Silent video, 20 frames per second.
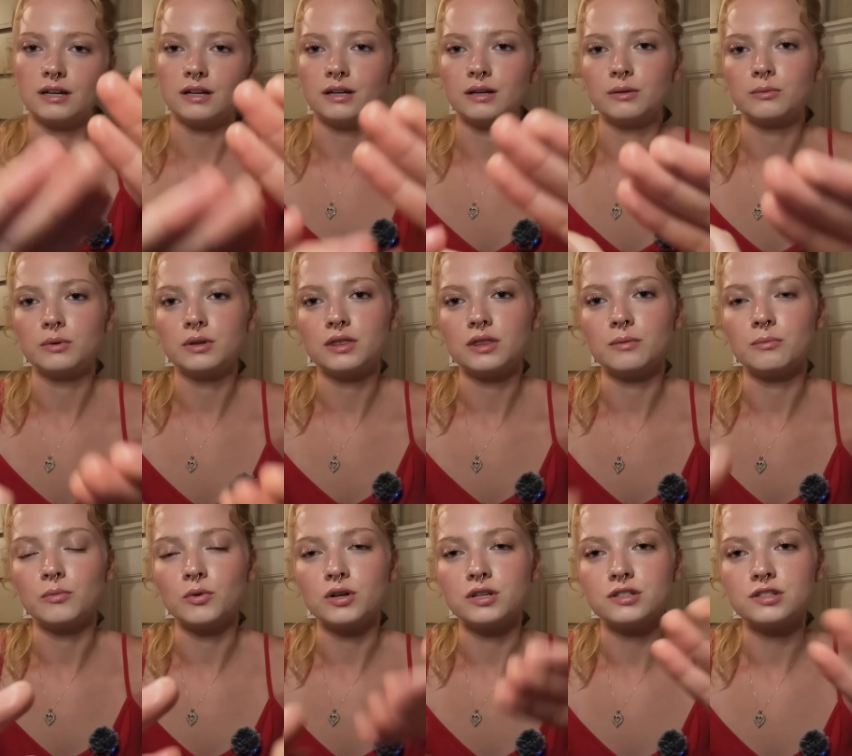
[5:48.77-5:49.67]
With the
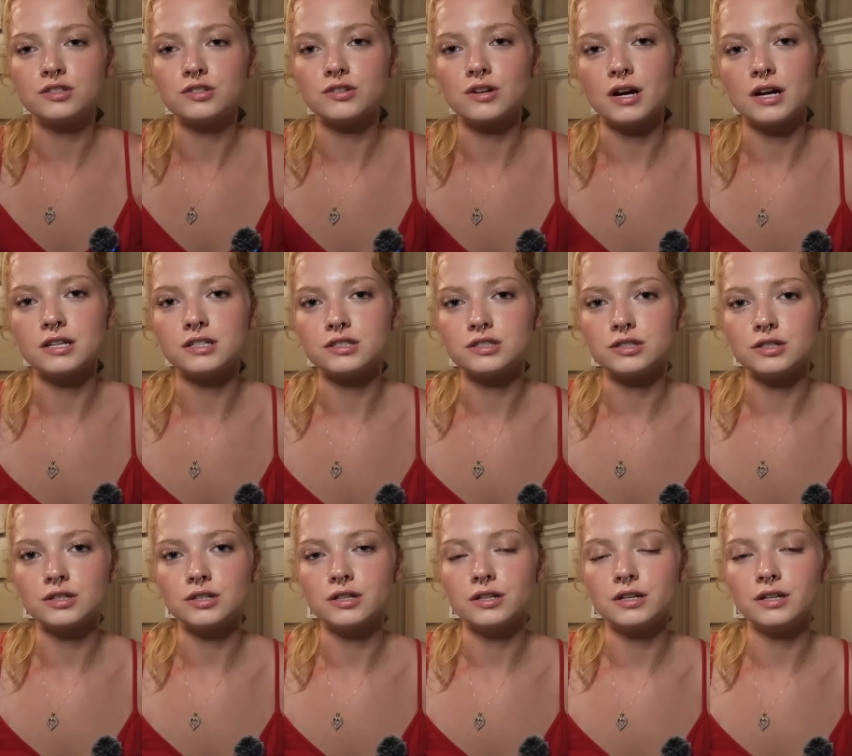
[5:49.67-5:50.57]

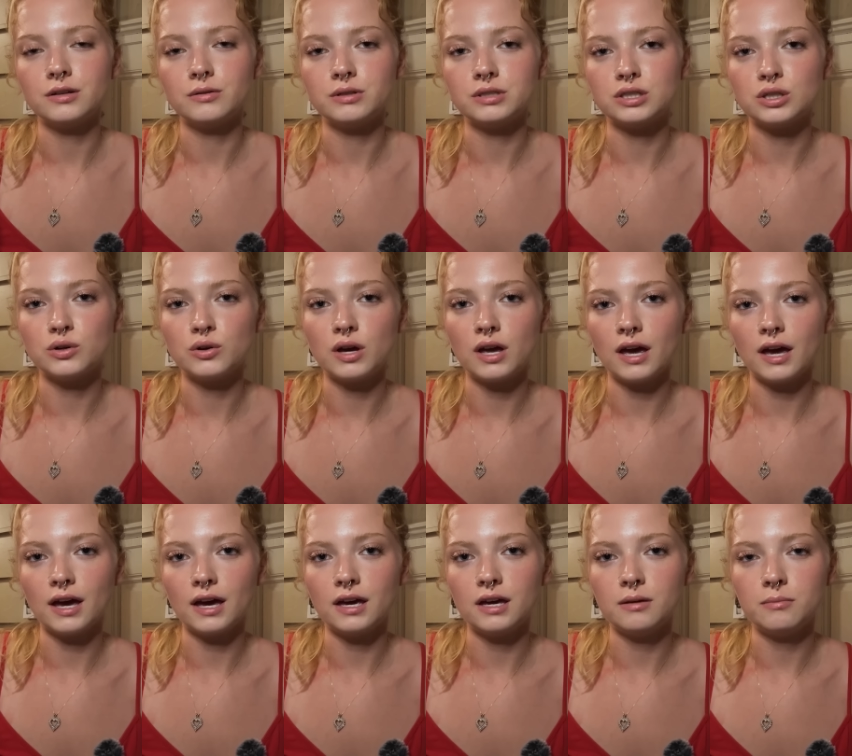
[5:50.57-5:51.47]
moisturizer, it was
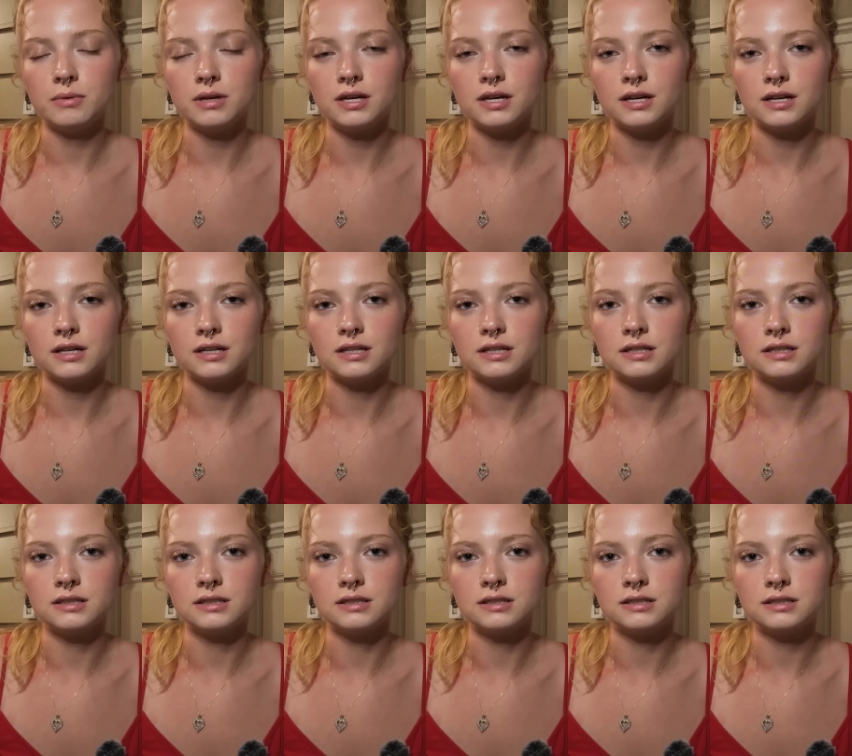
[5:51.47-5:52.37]
okay
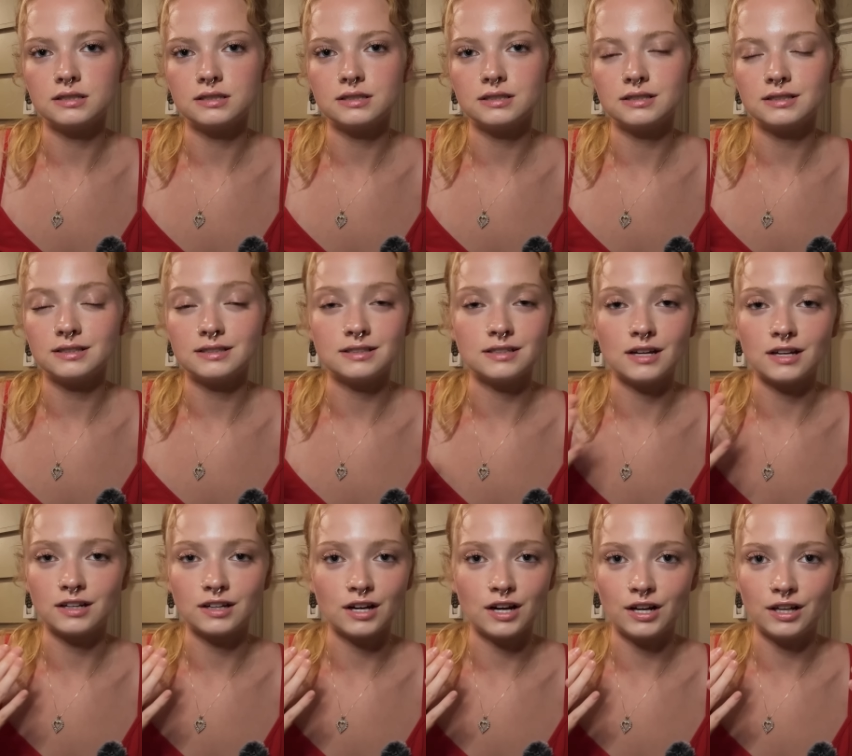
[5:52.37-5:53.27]
because it's not
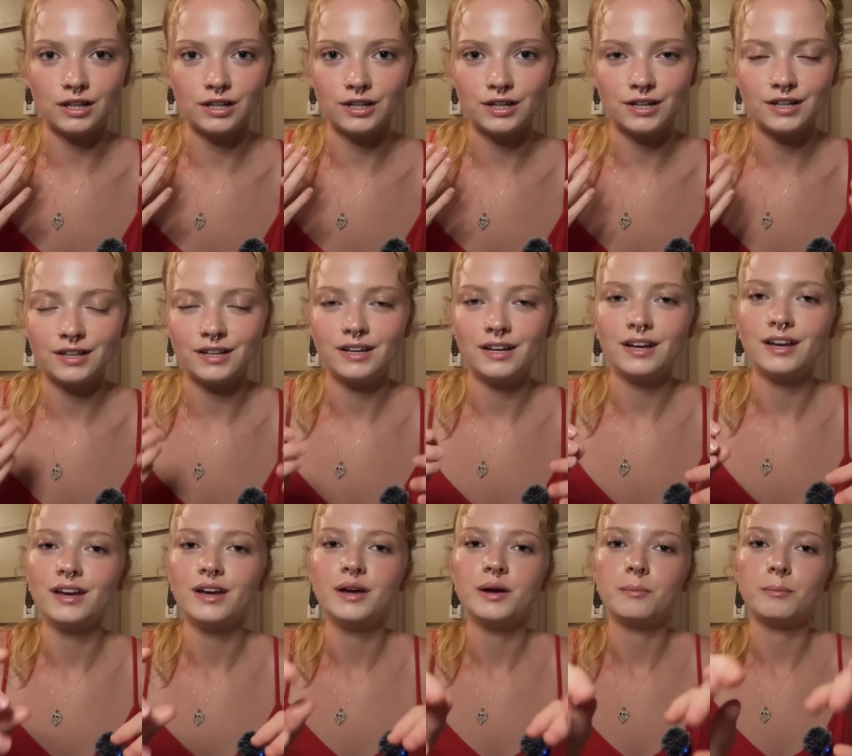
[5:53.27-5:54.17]
colored,
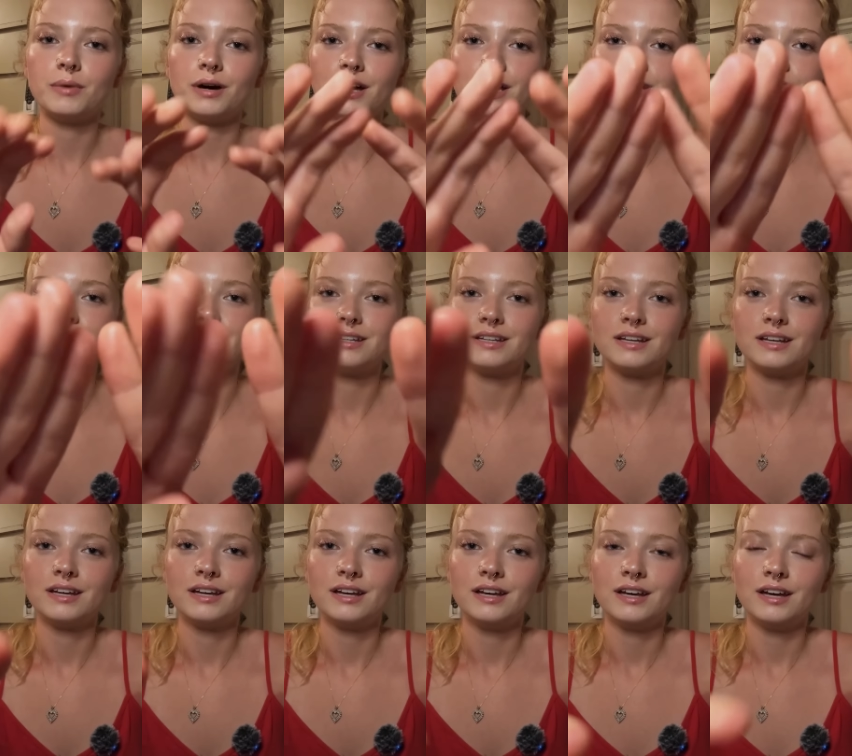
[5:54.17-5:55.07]
but
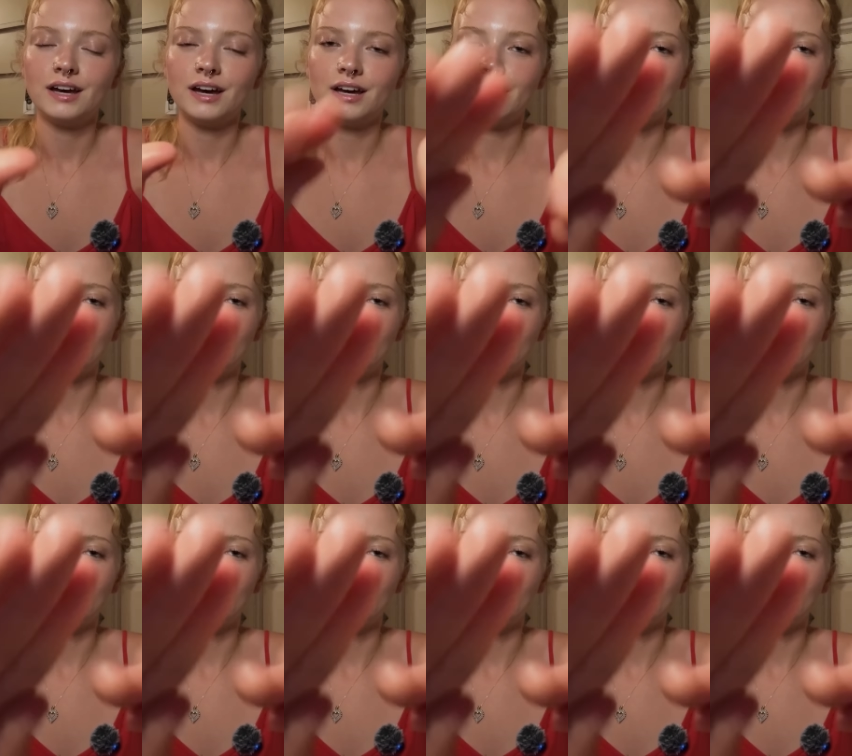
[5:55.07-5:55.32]
I